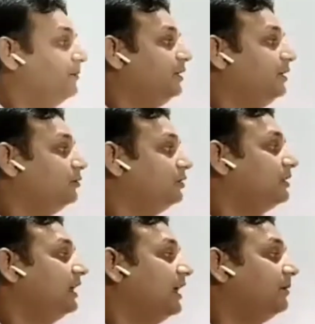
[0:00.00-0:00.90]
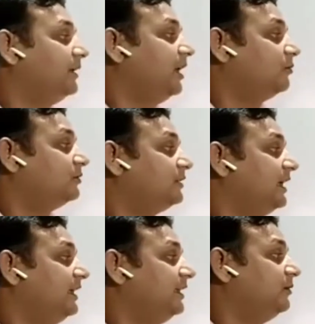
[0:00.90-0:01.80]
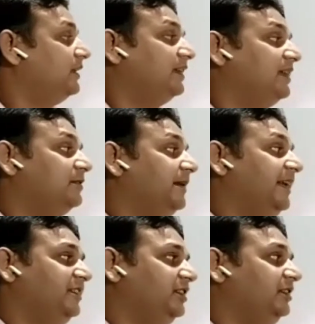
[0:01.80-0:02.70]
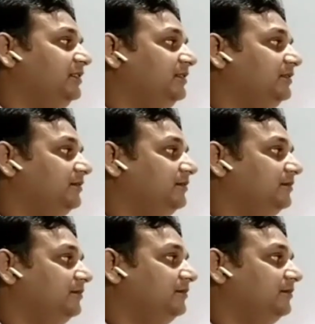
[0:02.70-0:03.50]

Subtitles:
and produce carbon dioxide during respiration,